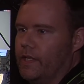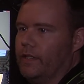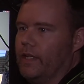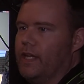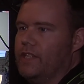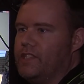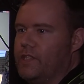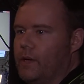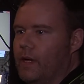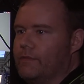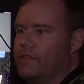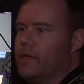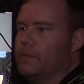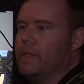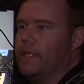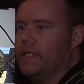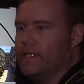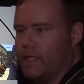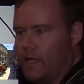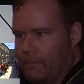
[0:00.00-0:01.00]
yeah, unless really you have
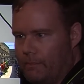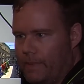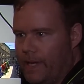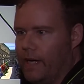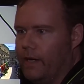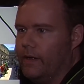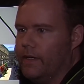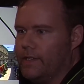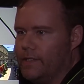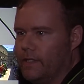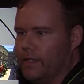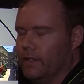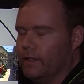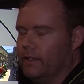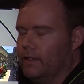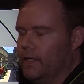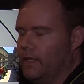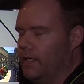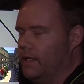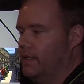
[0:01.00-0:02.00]
something is. to compare it to.
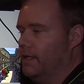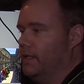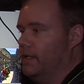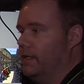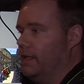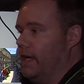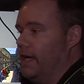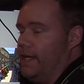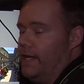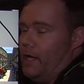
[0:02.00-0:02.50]
Yeah. And